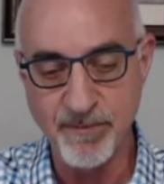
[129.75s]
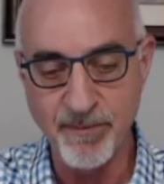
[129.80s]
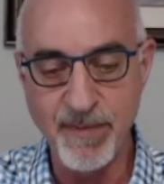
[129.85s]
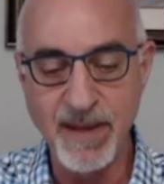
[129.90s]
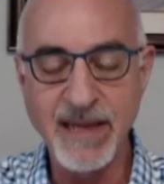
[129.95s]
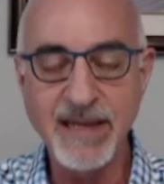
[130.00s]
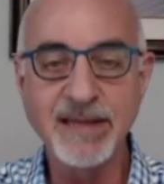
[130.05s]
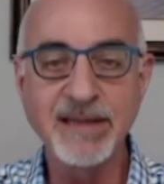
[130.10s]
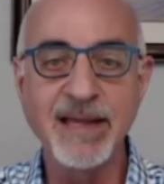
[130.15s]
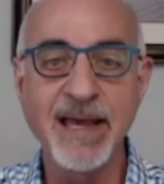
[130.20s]

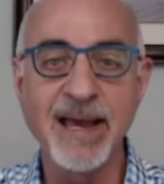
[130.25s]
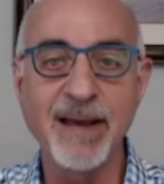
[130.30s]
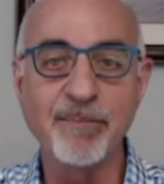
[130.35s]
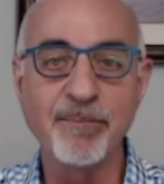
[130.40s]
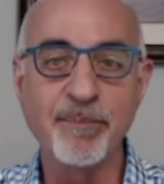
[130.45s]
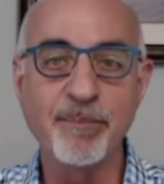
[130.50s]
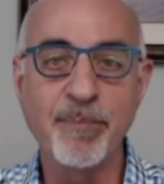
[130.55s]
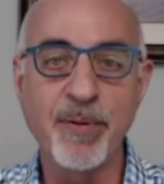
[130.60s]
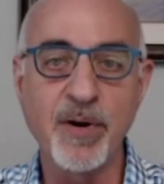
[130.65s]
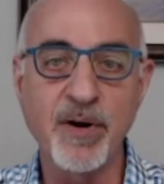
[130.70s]
Make
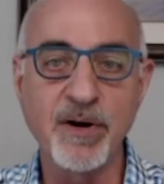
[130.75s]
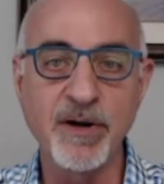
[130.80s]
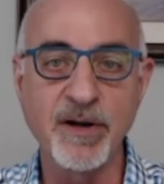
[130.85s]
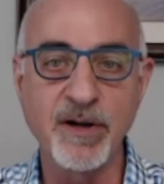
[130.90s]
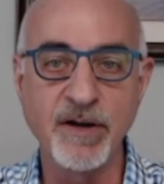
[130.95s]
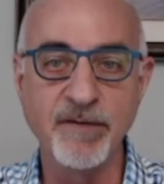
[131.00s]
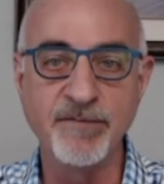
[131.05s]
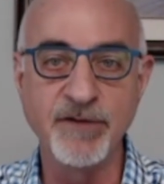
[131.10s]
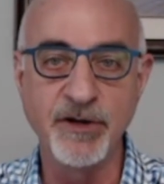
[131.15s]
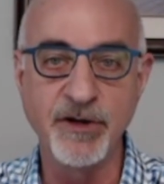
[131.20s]
that
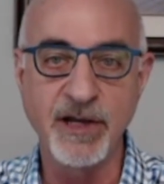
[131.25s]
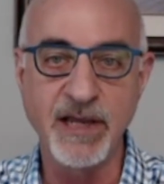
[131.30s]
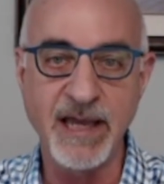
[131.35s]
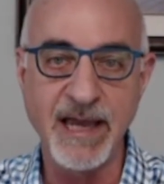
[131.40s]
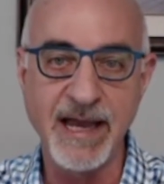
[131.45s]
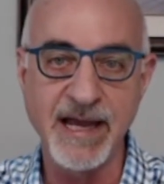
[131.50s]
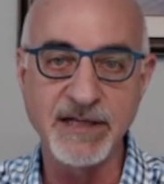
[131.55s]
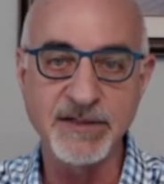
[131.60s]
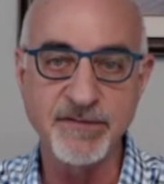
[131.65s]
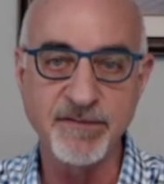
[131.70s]
part of your
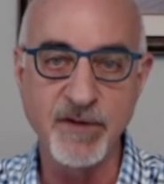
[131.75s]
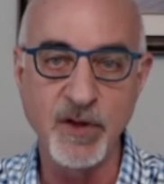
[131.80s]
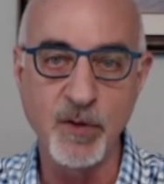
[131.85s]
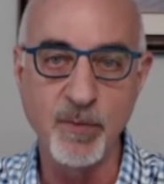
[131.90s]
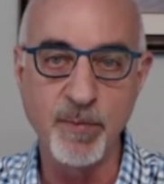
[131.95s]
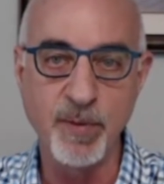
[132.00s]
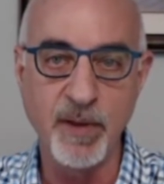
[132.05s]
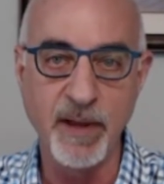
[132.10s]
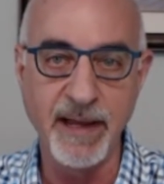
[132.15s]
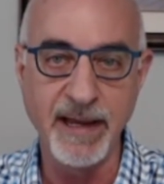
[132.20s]
cash flow
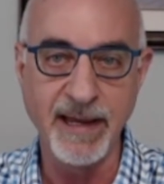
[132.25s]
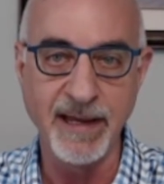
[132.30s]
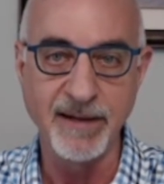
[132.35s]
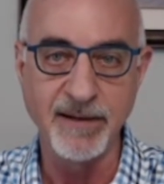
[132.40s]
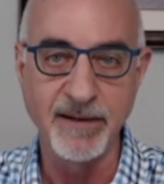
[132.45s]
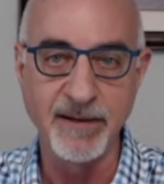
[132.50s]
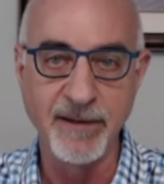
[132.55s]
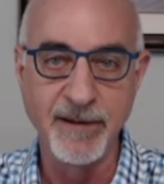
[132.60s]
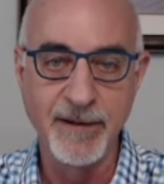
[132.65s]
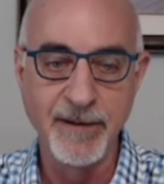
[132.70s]
plan.